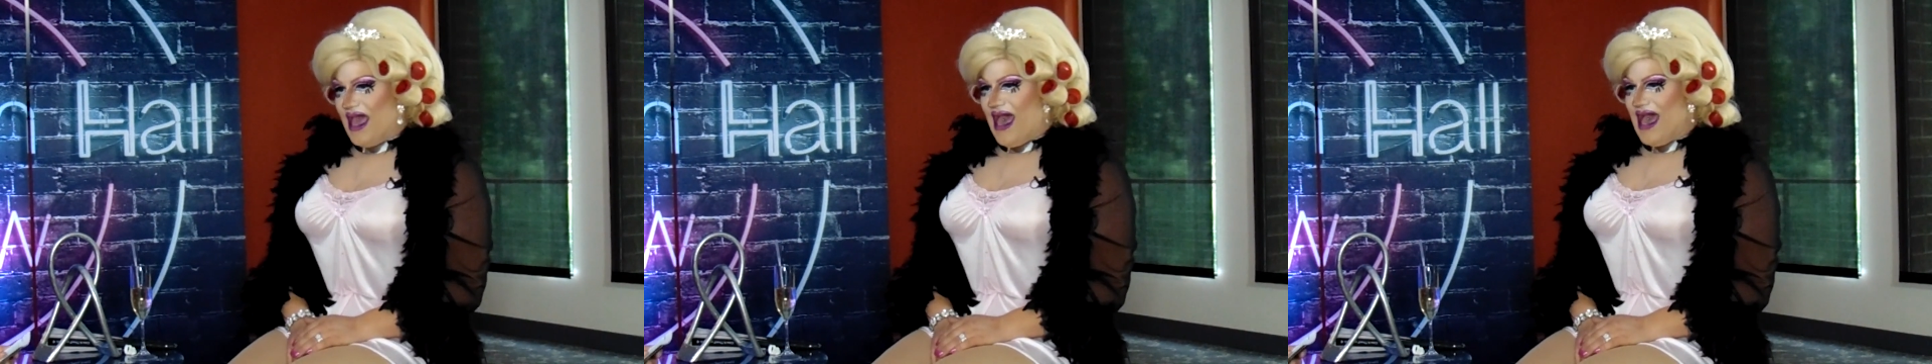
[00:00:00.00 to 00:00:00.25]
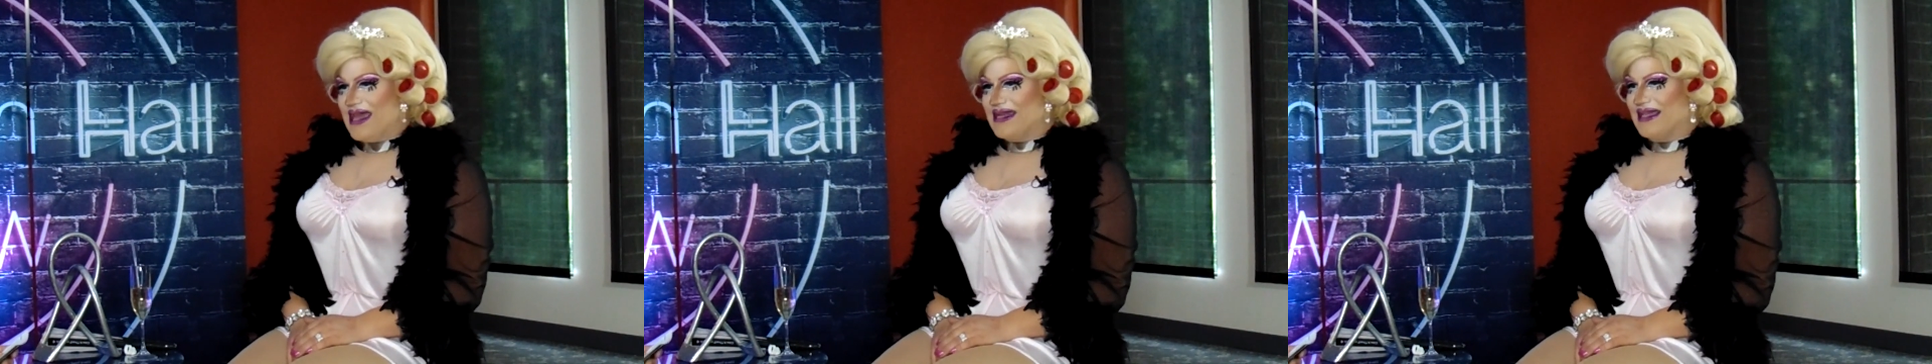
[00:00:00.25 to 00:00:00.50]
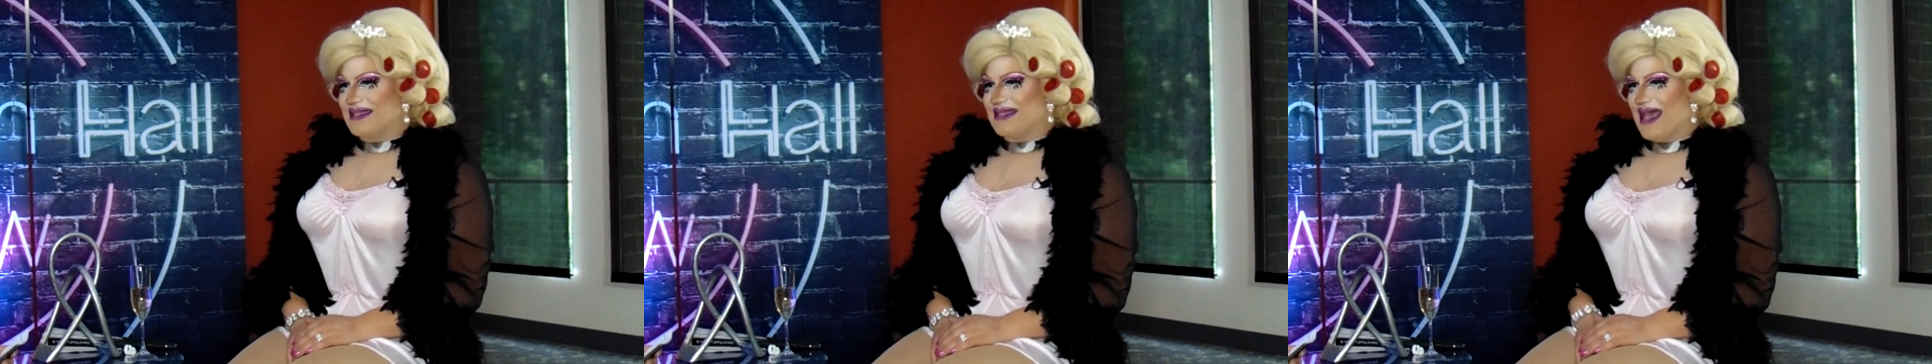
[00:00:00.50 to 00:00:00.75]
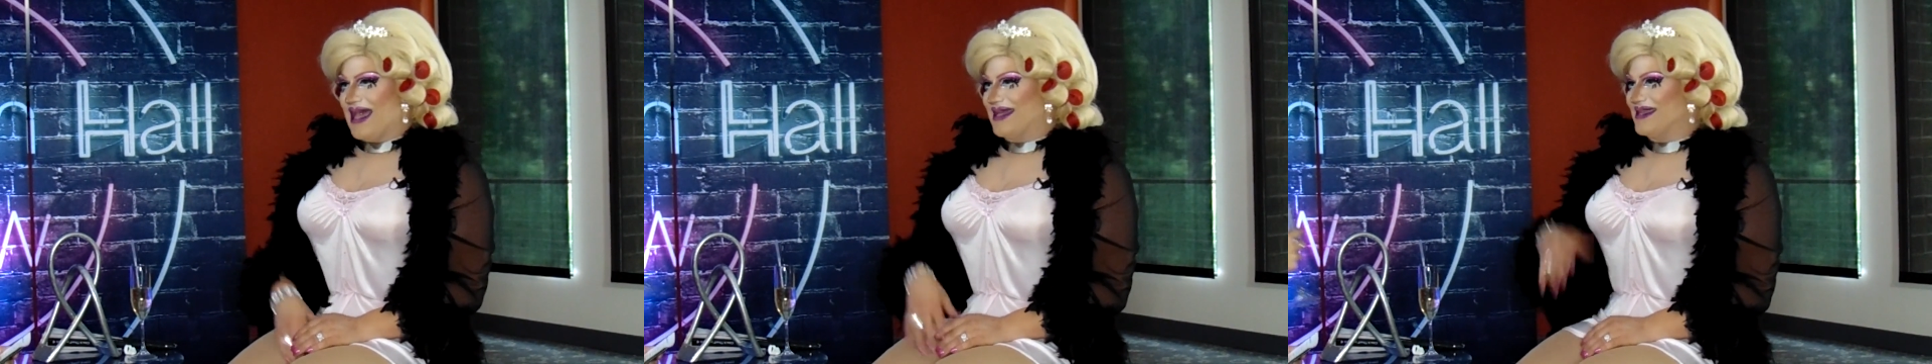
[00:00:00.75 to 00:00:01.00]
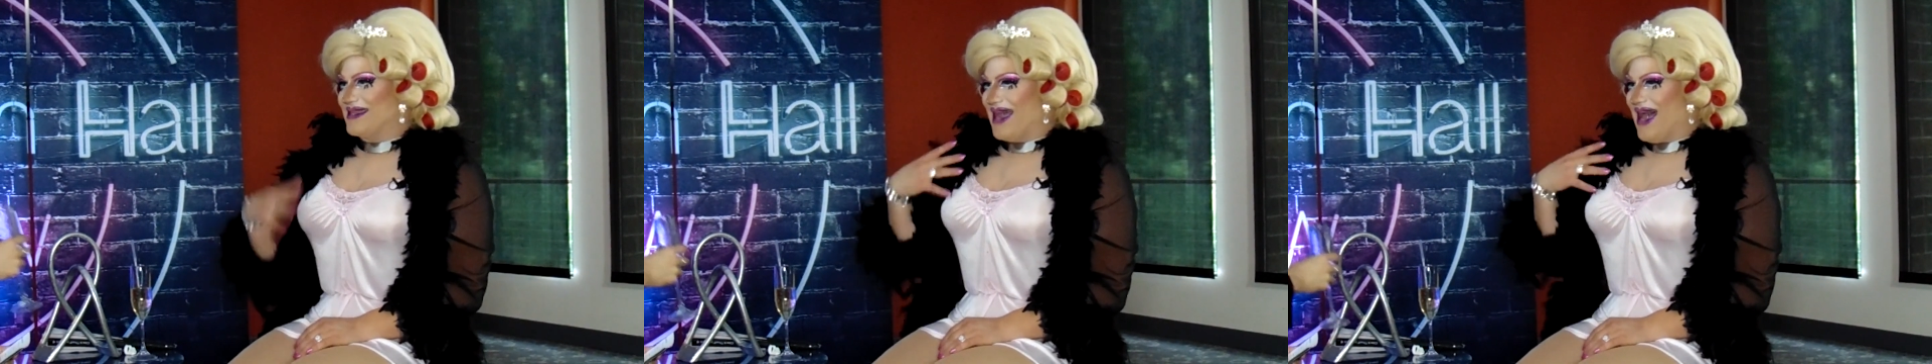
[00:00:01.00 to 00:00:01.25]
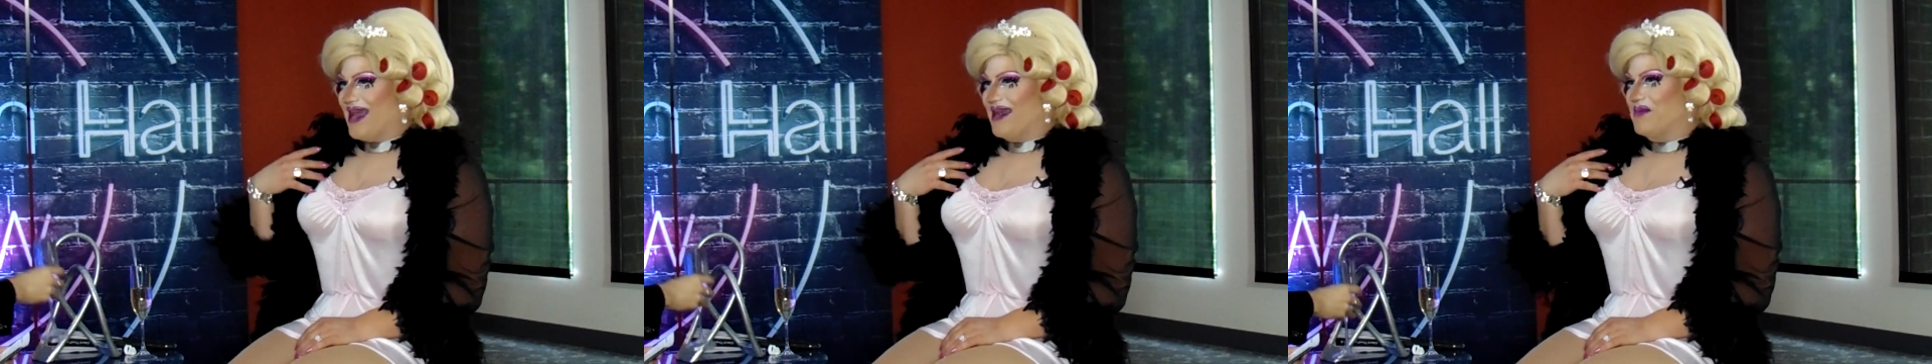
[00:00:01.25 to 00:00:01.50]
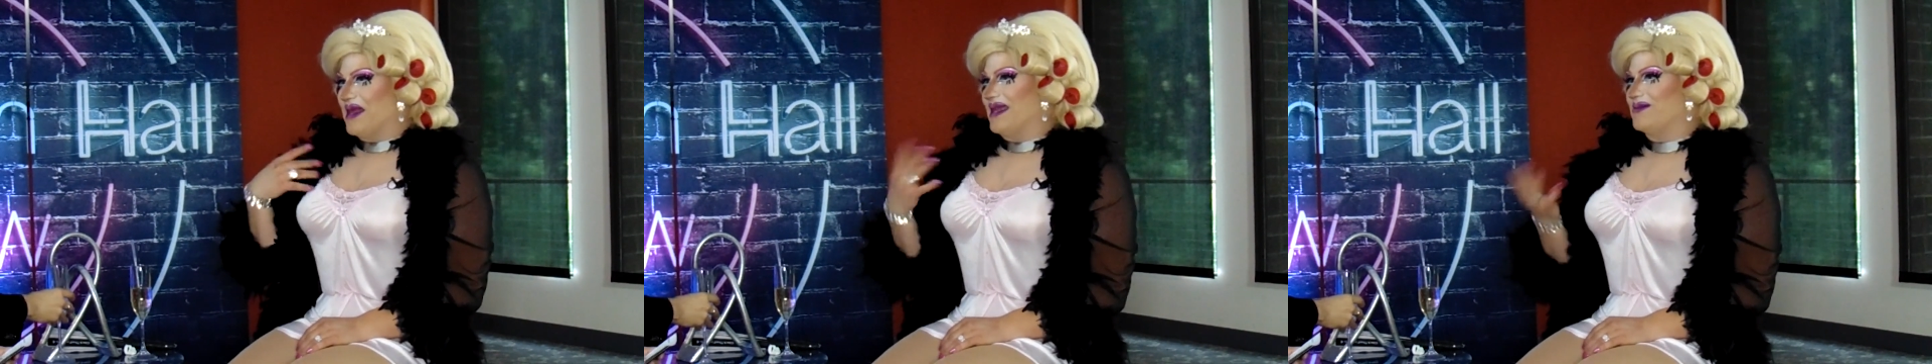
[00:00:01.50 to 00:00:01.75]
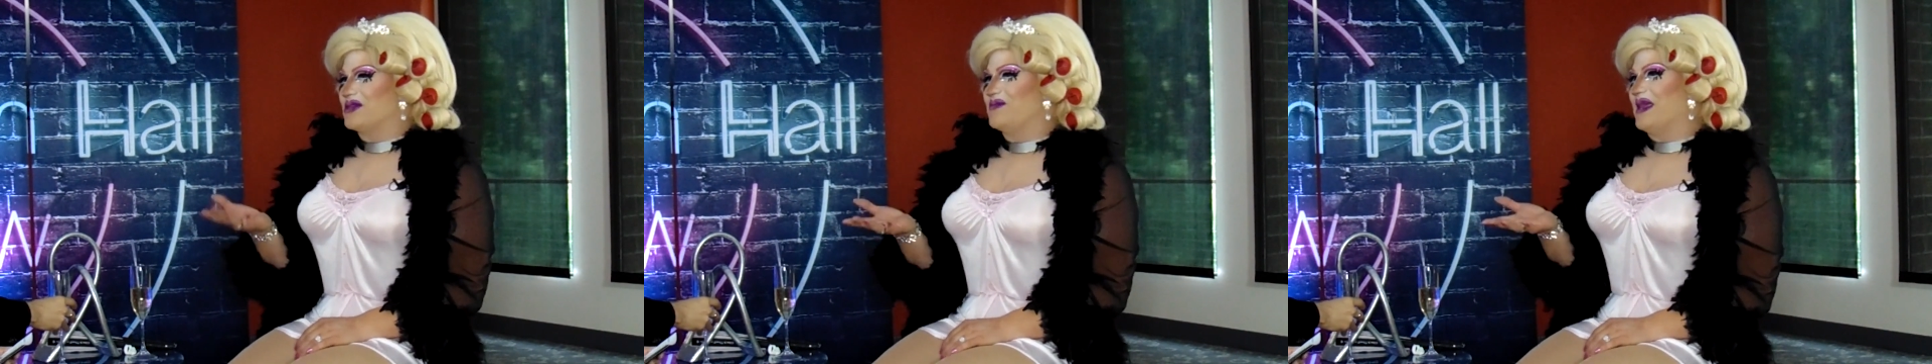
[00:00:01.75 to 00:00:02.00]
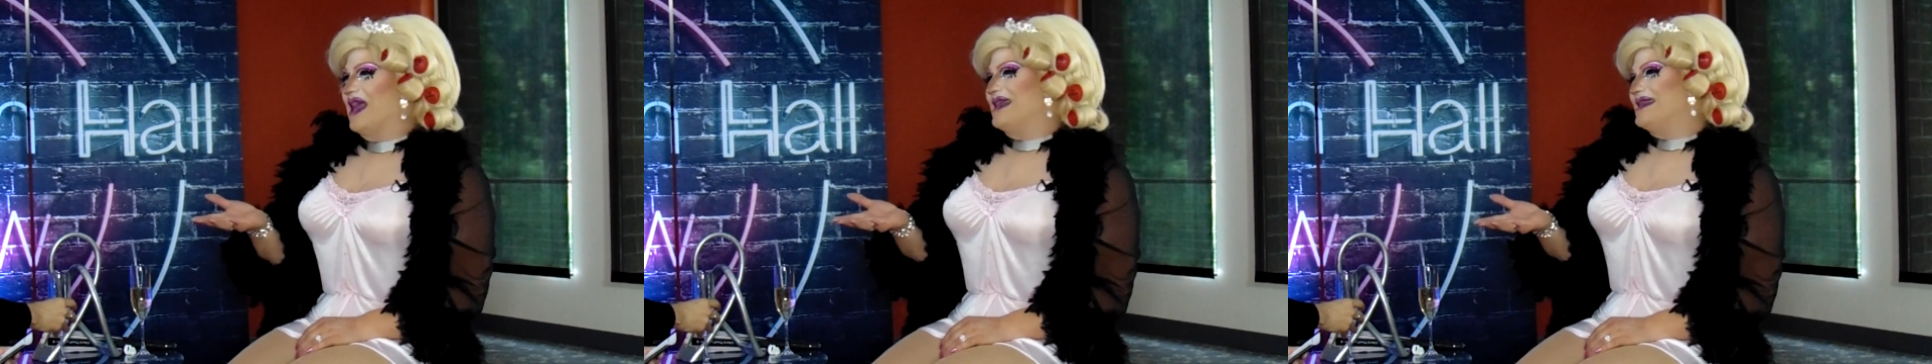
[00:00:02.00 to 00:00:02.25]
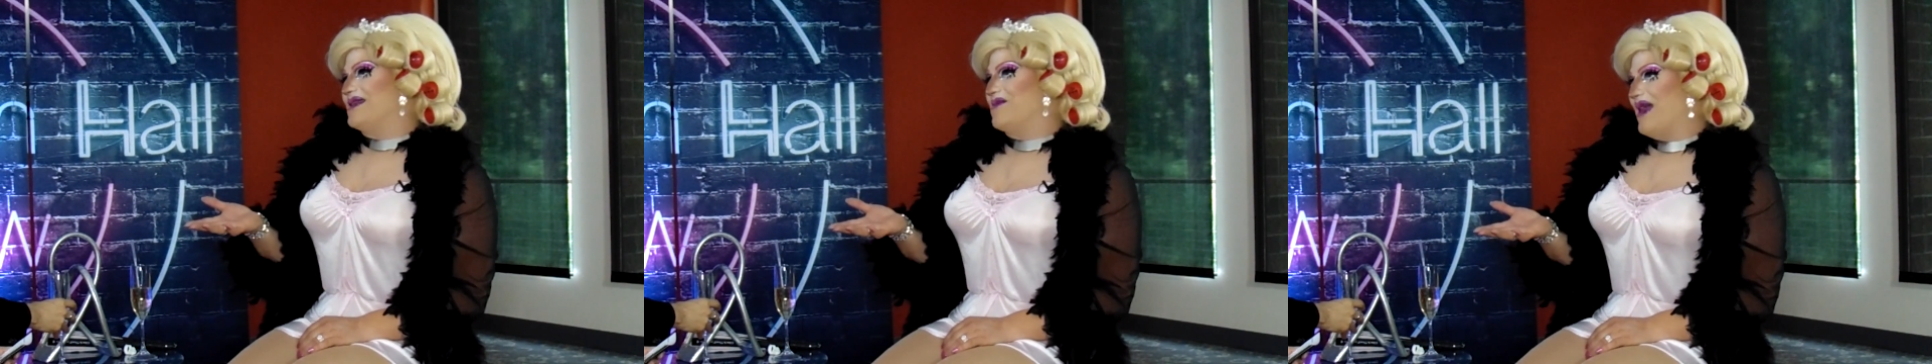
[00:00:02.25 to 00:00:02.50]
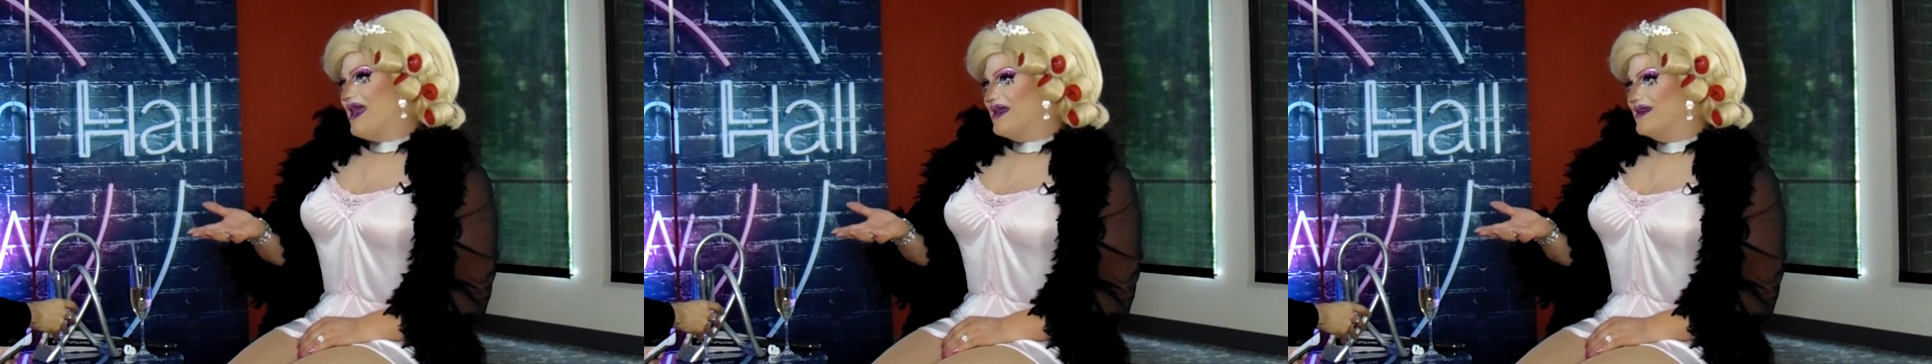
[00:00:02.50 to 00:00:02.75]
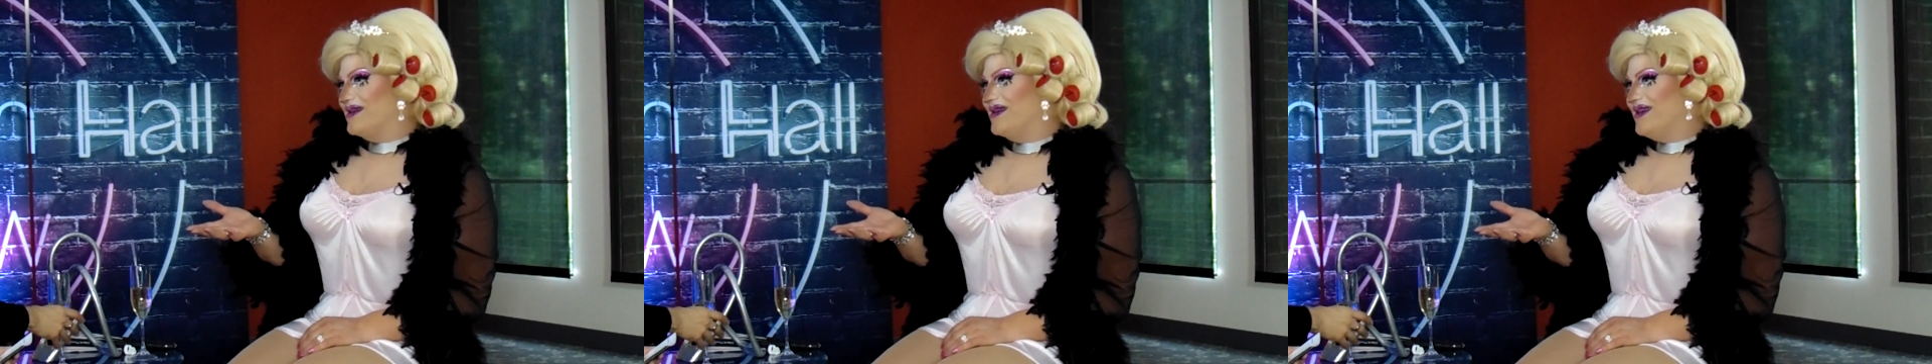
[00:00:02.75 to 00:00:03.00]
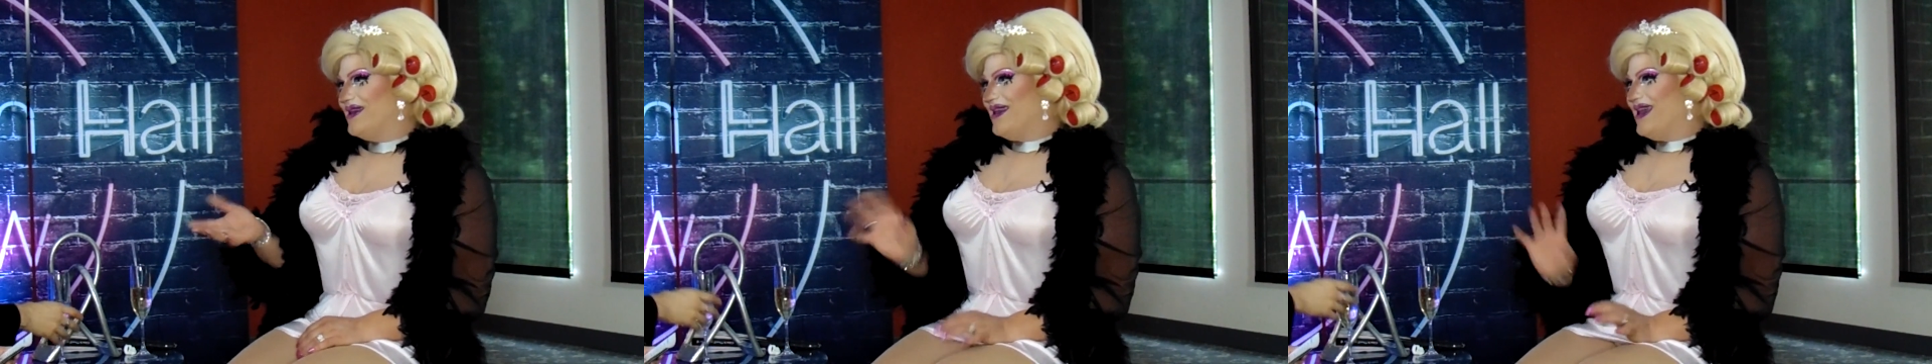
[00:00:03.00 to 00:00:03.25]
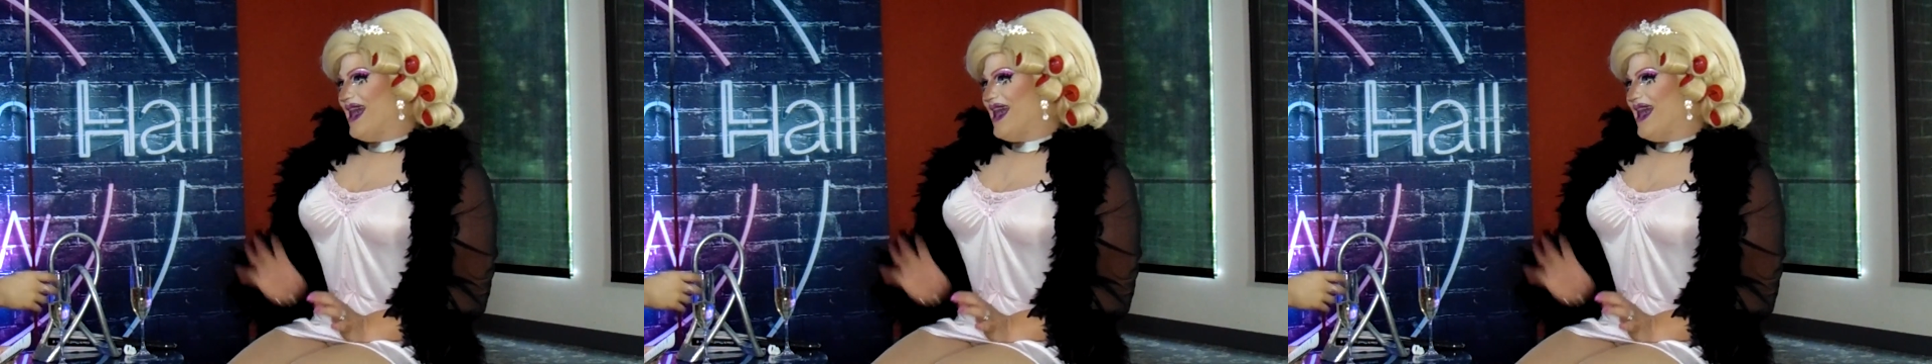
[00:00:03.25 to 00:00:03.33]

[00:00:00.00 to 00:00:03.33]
And I said that my name should be I Need a Man.